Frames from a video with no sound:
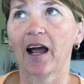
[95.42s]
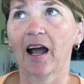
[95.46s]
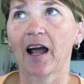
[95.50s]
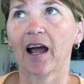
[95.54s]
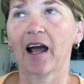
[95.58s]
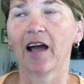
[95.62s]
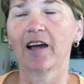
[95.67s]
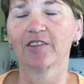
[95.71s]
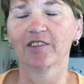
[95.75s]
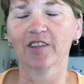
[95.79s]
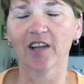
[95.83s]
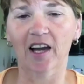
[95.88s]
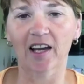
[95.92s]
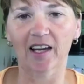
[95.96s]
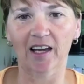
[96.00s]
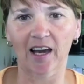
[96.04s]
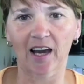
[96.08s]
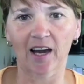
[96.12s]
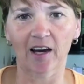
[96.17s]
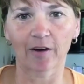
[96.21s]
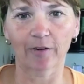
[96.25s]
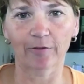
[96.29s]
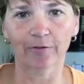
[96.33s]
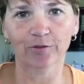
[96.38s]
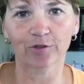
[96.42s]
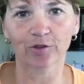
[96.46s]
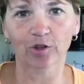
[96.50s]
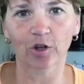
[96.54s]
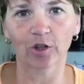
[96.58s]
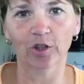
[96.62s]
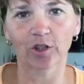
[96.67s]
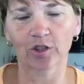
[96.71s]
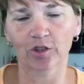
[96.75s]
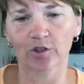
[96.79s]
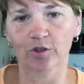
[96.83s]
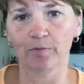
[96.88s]
As I have
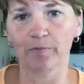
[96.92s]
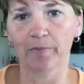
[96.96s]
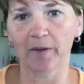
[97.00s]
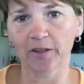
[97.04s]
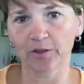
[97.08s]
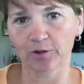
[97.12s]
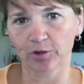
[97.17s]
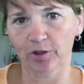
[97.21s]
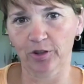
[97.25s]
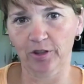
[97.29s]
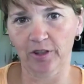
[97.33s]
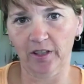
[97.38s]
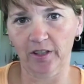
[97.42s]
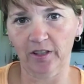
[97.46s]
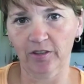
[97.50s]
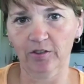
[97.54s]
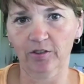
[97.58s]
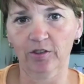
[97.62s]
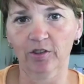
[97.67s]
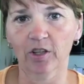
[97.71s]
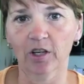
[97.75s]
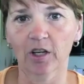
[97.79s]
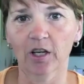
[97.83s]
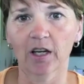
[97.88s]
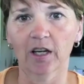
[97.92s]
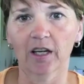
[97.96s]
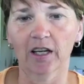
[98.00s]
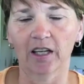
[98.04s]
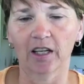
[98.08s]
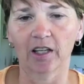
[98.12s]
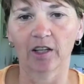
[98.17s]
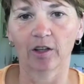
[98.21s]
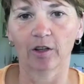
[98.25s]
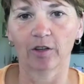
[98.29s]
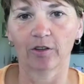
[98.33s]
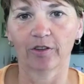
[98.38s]
started to mention this
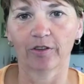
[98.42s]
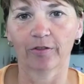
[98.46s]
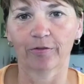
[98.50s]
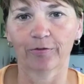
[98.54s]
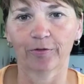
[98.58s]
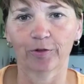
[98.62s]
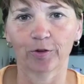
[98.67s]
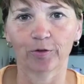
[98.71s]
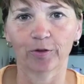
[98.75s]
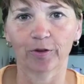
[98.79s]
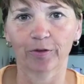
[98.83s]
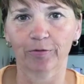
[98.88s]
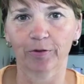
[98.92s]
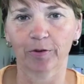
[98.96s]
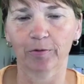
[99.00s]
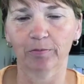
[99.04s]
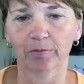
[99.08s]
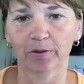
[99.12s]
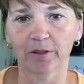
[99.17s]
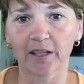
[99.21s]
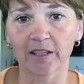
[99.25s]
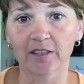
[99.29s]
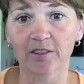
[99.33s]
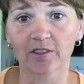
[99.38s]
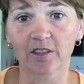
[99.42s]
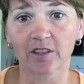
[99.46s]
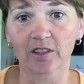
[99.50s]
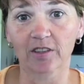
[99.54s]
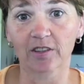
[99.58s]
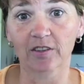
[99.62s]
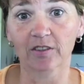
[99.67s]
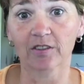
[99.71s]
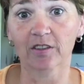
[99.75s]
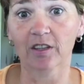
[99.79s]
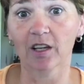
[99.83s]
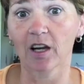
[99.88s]
in a few different
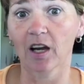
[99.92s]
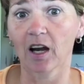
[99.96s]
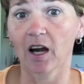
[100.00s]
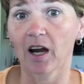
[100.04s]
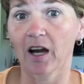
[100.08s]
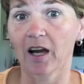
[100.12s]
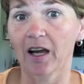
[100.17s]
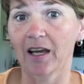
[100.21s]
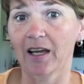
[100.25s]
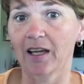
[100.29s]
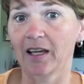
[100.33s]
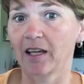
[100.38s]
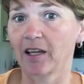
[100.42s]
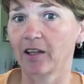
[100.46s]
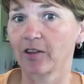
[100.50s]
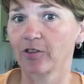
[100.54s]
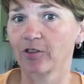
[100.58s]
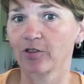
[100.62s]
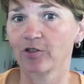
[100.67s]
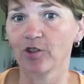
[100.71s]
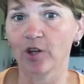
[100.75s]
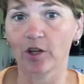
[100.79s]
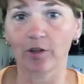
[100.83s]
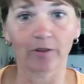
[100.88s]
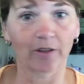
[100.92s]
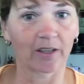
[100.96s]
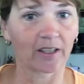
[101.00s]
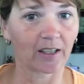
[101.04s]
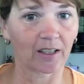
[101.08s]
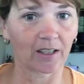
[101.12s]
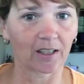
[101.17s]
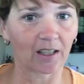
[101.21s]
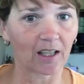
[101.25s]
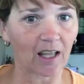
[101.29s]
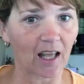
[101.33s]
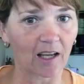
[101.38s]
places, it's
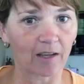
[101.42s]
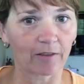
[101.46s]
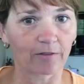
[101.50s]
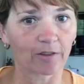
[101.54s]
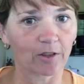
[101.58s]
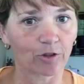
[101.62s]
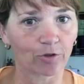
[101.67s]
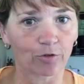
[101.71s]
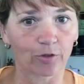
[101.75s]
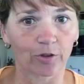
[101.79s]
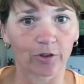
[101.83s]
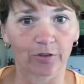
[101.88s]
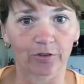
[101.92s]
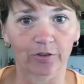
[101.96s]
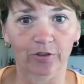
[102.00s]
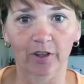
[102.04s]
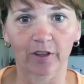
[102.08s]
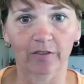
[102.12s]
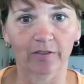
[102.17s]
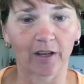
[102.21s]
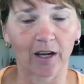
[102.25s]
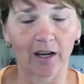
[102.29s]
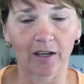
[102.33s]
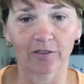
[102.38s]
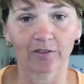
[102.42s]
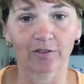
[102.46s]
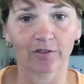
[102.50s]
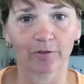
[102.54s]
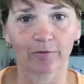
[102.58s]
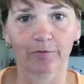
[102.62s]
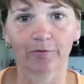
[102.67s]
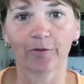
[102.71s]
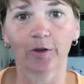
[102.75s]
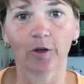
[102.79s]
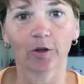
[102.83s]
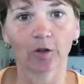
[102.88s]
generated a lot of interest. I've gotten
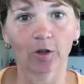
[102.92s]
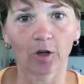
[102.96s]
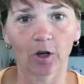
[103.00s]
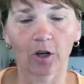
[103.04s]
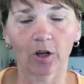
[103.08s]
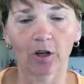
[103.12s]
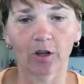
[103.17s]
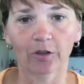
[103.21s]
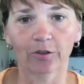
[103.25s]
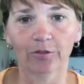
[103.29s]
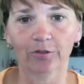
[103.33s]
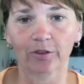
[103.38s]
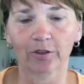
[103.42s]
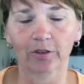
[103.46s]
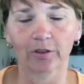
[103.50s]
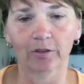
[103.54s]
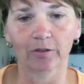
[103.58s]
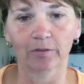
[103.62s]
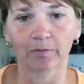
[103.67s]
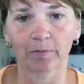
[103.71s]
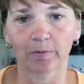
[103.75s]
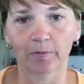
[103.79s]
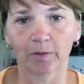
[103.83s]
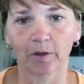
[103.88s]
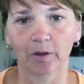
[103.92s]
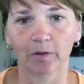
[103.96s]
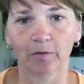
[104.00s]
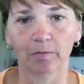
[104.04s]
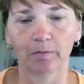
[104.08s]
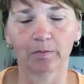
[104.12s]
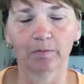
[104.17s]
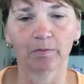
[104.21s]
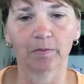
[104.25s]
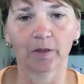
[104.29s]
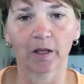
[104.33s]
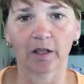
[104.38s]
some phone calls
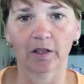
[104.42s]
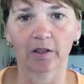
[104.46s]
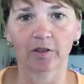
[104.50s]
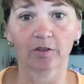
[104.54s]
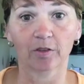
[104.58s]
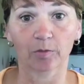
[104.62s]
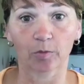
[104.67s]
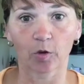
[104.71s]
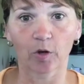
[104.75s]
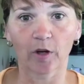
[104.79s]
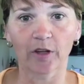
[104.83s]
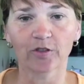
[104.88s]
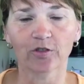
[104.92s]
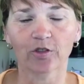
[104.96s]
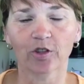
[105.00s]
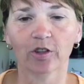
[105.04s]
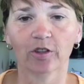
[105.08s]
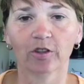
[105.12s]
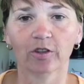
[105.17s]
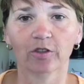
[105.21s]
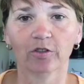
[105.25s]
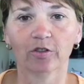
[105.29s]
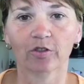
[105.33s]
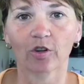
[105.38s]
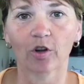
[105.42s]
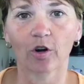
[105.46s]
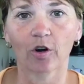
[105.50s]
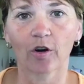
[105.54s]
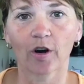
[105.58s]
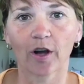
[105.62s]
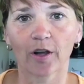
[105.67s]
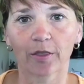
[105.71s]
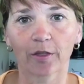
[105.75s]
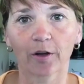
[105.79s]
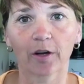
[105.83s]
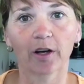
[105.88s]
and some questions, so
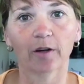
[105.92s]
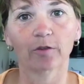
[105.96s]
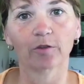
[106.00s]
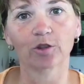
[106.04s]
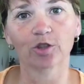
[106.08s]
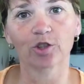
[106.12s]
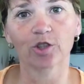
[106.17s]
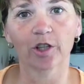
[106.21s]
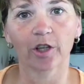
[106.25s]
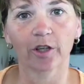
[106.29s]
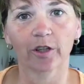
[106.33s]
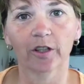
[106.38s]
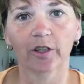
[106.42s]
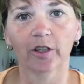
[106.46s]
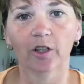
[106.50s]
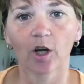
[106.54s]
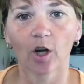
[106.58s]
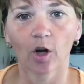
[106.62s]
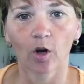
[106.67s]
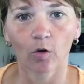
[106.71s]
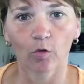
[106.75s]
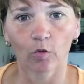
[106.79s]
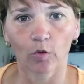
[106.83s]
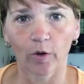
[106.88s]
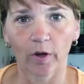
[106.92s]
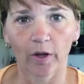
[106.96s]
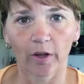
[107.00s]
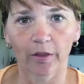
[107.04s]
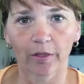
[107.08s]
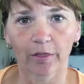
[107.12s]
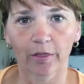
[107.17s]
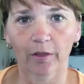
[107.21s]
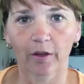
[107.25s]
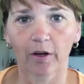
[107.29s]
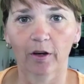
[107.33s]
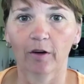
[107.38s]
I thought I would share it
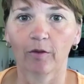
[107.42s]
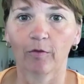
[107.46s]
with